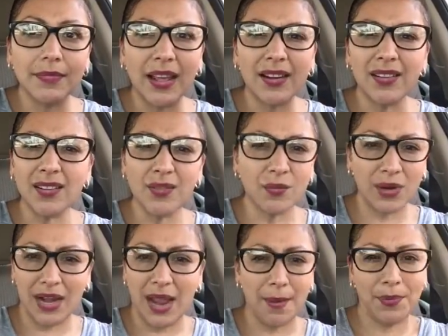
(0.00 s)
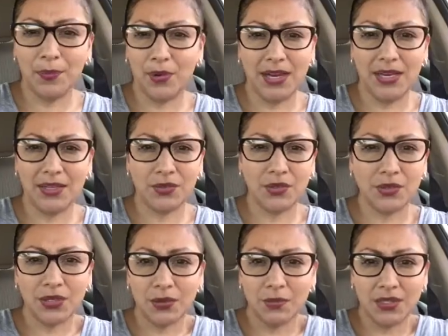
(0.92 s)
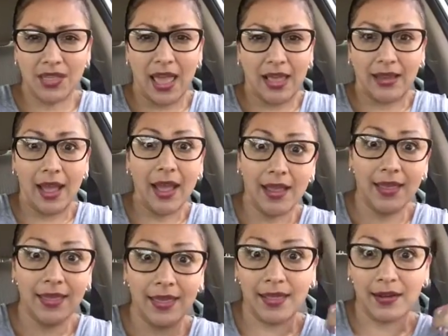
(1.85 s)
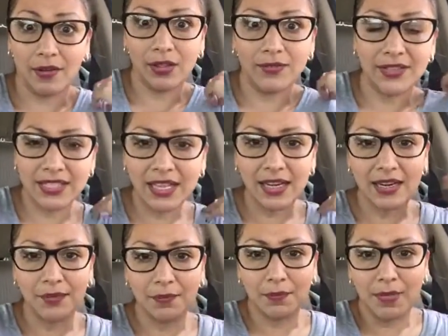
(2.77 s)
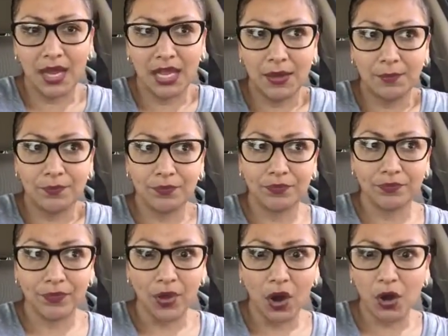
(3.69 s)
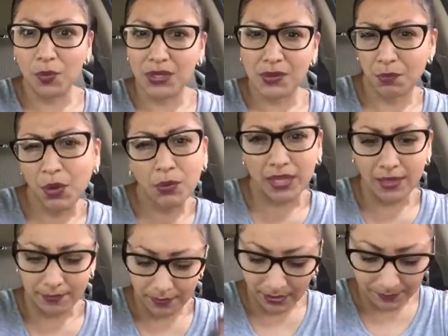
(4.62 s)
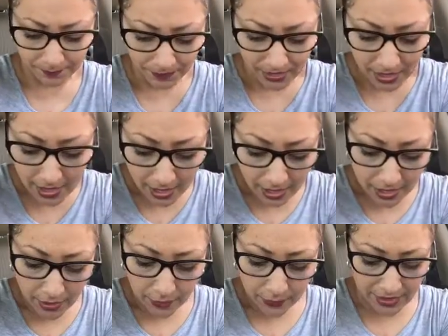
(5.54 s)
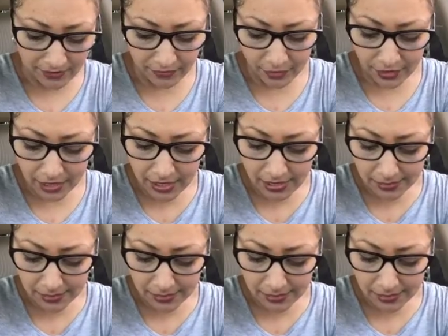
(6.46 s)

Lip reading: don't know what happened when I introduced him to that guy, that all of a sudden my heart wasn't broken, but whatever.